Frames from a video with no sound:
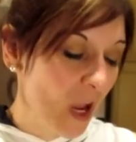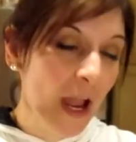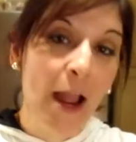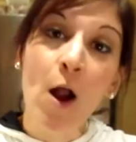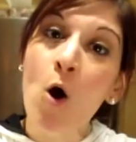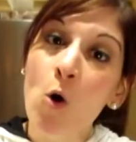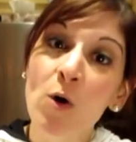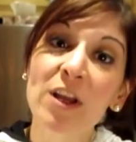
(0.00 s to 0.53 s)

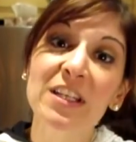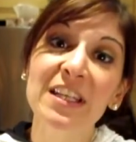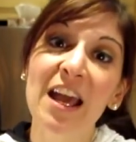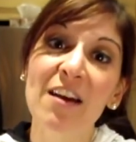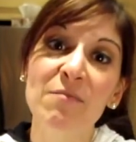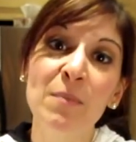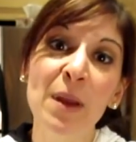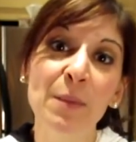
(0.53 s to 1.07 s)
I always
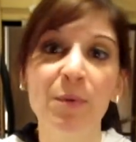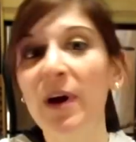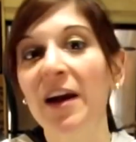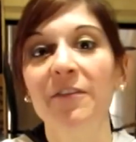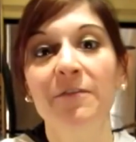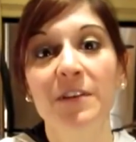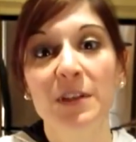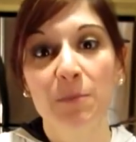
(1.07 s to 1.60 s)
have my
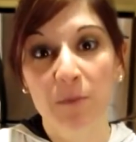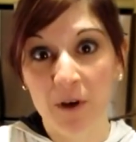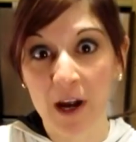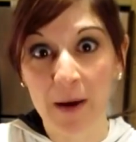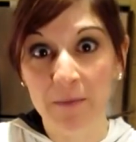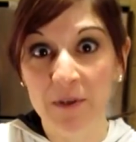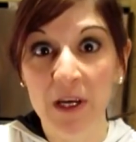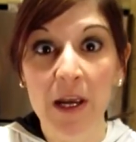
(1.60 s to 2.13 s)
breakfast
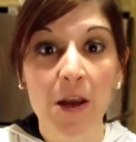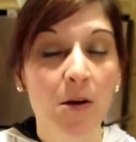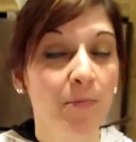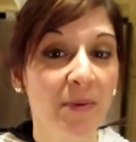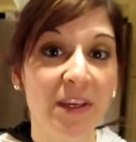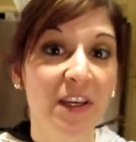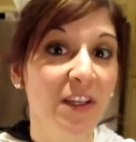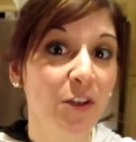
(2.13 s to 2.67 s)
prepped
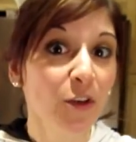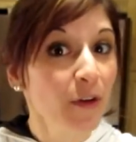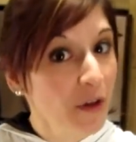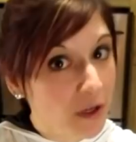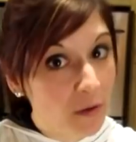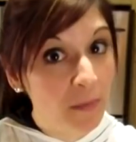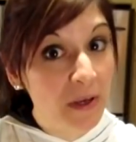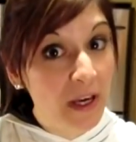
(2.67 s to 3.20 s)
because you're
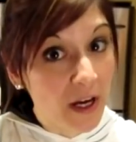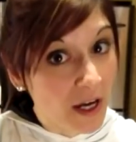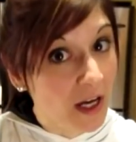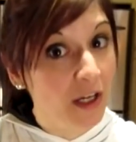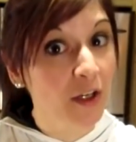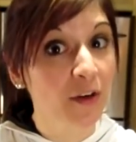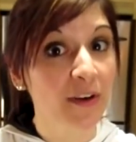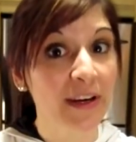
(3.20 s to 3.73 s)
gonna be
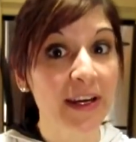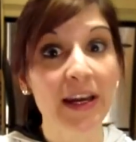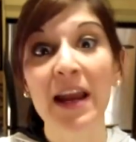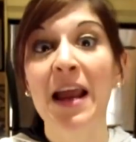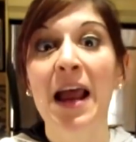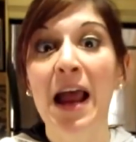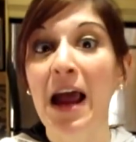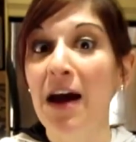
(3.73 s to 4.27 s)
hungry
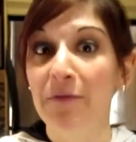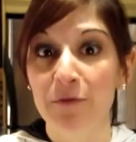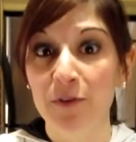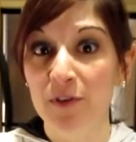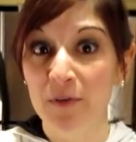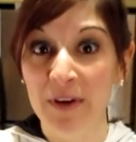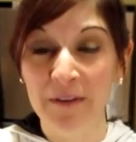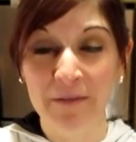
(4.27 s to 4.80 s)

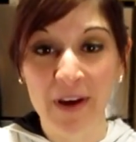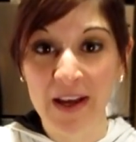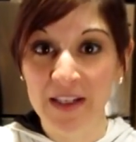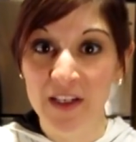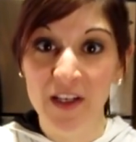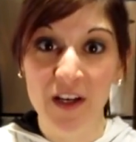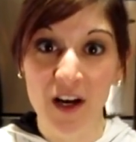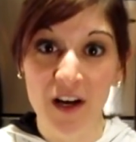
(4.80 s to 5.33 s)
after doing
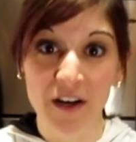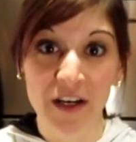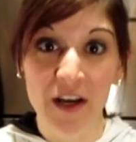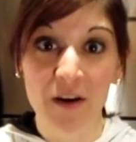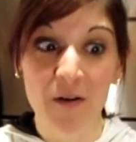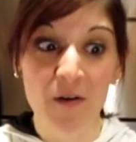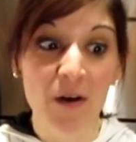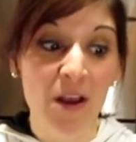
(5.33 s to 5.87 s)
fasted
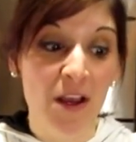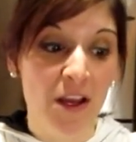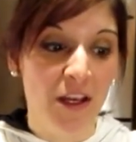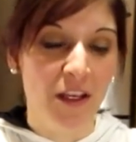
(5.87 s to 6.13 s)
cardio.